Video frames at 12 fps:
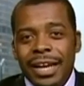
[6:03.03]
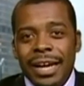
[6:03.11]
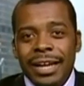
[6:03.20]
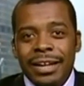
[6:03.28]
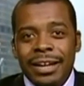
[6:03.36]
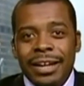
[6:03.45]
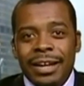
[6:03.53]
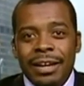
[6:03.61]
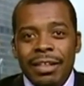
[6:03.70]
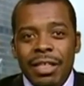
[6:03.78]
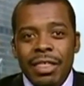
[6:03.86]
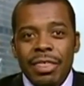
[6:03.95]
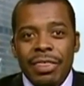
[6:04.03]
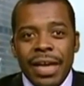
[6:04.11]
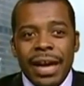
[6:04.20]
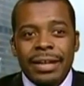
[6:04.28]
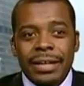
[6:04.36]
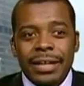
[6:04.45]
And
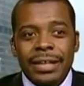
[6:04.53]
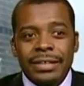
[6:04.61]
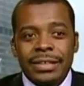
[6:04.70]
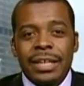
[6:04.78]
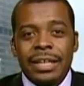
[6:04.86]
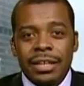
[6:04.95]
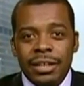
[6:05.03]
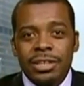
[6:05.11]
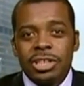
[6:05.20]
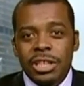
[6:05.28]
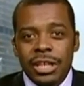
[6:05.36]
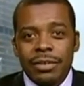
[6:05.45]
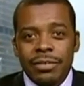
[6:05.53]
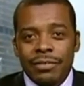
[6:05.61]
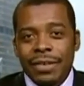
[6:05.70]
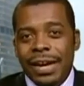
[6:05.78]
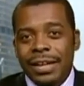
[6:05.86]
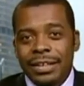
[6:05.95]
that is, in a nutshell, if
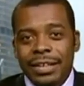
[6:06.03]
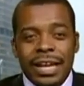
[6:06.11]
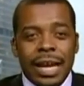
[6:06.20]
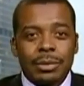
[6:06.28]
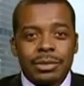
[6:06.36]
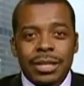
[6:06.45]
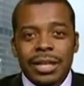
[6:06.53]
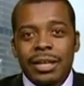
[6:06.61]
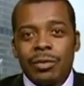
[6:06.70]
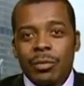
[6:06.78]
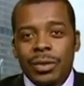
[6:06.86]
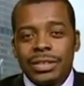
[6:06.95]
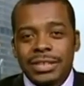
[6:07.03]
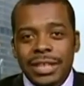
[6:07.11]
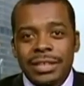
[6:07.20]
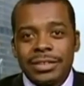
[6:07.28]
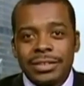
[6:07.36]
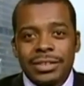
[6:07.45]
I had to encapsulate it in one
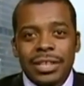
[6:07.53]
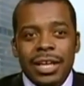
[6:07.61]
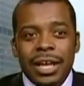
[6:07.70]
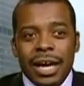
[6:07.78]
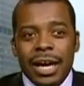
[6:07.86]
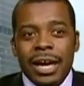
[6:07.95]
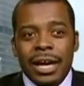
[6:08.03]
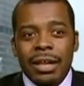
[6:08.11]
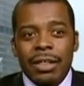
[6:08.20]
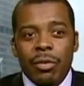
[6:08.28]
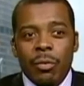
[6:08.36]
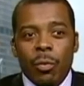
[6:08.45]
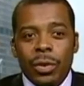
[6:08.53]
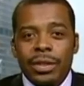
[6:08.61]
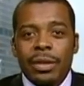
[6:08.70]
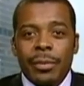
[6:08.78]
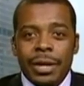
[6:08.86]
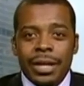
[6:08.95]
sentence, what the
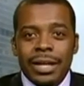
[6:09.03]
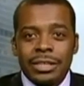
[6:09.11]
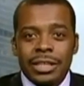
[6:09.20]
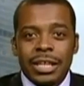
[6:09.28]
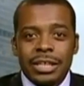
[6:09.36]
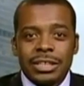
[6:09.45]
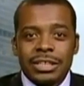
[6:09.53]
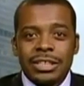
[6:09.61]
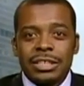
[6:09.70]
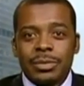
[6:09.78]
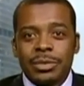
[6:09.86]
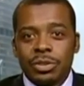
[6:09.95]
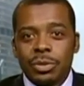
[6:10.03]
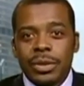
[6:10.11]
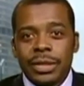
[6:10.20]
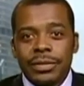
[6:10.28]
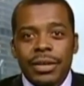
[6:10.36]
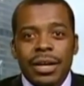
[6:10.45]
American education system is
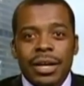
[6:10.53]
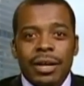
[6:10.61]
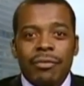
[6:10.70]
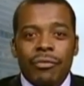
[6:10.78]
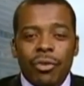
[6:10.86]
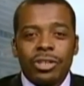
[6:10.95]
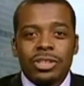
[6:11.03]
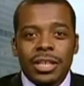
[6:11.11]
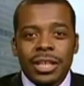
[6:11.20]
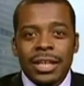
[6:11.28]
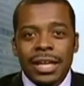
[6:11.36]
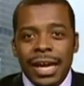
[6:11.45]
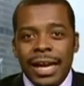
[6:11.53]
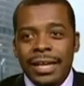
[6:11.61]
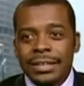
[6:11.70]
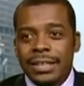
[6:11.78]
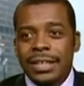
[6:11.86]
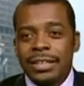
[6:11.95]
doing. Unfortunately,
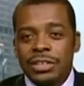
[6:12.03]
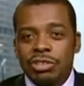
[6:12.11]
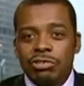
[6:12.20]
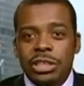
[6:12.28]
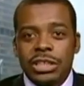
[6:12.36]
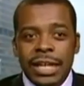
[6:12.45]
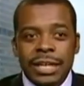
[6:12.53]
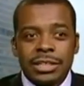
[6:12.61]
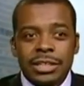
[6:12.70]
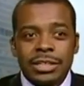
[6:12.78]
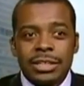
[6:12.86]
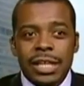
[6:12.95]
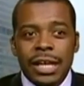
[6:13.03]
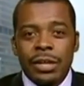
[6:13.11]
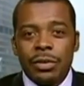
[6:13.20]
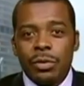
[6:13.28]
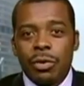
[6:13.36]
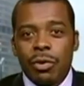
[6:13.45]
as industry changes and
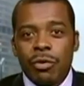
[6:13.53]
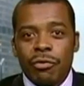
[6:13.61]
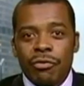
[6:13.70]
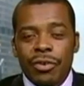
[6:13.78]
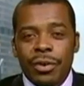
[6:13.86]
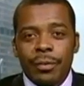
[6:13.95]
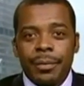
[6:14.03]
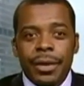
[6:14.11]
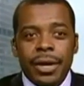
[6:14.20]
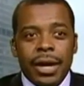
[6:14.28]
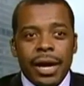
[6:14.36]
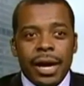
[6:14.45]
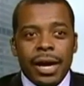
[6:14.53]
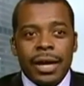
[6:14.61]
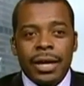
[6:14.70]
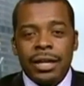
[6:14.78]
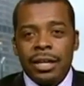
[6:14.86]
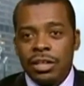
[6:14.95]
you go from
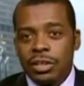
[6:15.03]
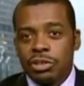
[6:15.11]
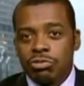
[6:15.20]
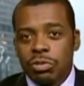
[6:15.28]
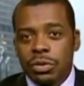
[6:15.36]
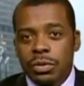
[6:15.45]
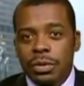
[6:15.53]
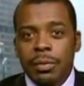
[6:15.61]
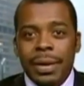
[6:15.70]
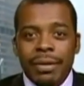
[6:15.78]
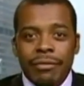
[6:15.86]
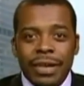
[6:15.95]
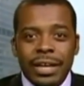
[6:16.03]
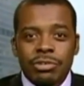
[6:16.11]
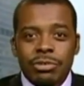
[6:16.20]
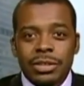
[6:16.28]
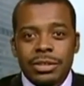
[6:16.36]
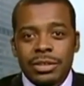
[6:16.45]
an industrial and
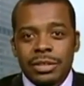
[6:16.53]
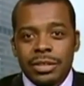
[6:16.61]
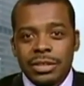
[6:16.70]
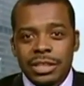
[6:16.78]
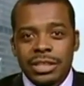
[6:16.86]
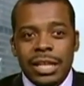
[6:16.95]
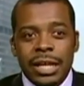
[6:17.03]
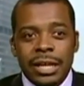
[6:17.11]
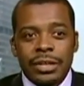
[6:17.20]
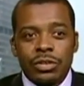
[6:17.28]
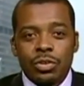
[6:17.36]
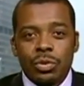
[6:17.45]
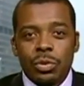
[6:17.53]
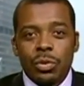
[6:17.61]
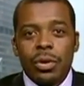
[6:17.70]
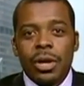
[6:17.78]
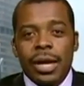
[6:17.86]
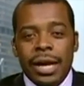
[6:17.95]
manufacturing society to
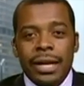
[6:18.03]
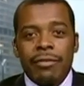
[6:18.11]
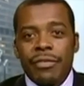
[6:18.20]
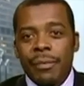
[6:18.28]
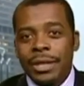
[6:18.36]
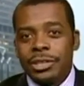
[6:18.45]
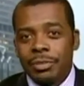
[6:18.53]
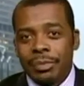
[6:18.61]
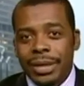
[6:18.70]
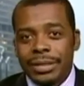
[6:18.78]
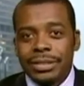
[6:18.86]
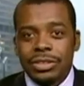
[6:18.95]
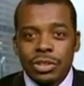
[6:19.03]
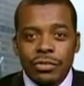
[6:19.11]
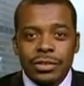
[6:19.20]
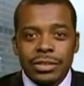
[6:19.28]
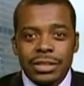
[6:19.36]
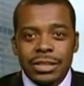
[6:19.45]
an information-based
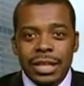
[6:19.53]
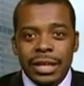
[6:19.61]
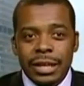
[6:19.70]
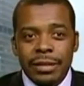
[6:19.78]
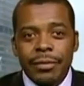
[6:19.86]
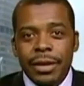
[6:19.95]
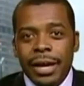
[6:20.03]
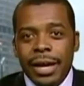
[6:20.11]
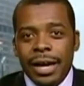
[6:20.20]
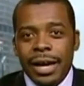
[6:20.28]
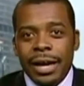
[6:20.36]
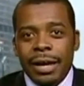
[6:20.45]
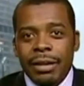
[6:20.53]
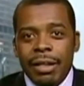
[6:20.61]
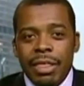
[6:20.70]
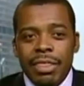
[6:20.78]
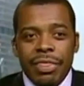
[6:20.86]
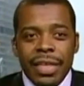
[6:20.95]
service society,
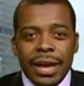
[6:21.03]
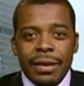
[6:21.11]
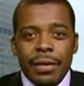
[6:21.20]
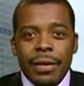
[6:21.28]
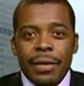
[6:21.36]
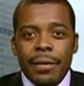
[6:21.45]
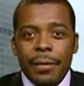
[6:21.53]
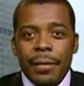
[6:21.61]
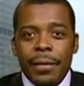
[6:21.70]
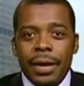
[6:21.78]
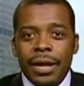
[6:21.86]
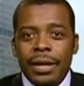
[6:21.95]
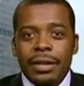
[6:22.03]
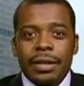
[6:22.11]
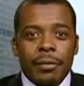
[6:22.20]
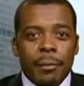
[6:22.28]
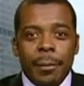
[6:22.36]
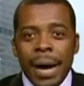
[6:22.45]
that
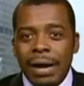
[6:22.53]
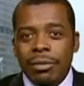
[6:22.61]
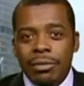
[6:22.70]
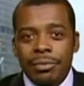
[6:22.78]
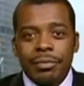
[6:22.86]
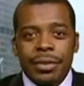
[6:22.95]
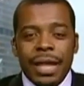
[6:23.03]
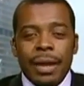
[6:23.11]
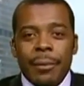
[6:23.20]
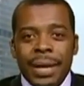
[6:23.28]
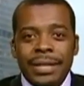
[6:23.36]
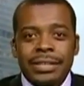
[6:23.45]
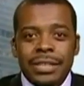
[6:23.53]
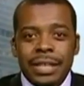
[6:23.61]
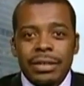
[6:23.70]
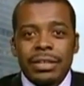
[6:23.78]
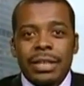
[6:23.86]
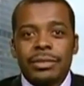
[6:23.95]
model, that mindset
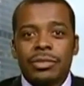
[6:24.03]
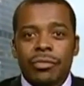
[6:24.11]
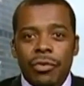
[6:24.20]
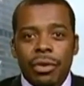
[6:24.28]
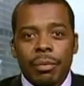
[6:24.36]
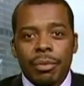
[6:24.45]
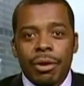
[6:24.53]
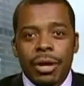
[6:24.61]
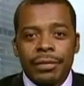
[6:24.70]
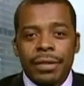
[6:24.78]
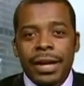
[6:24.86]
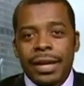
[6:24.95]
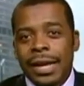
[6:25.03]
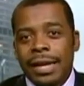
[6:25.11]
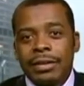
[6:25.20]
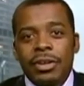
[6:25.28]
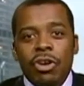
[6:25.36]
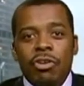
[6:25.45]
tends to fall apart, and
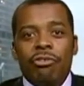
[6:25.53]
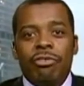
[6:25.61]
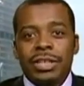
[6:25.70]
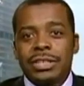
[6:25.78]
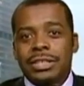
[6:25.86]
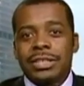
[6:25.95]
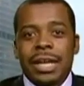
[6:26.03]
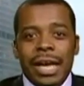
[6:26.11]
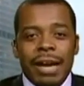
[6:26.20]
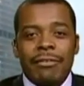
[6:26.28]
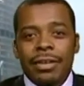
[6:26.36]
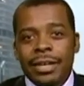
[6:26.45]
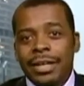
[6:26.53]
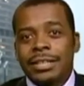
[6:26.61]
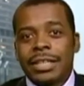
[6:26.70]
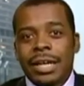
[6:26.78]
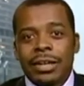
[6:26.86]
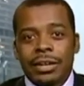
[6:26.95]
that risks having the
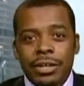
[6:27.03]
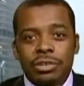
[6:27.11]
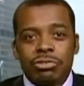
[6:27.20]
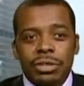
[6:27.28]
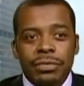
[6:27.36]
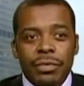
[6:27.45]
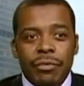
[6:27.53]
entire country